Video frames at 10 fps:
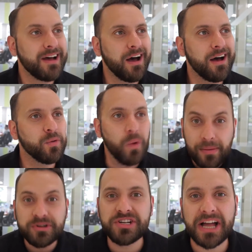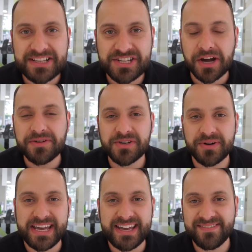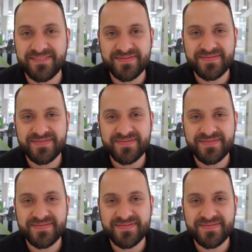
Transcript: where would you like to go to eat?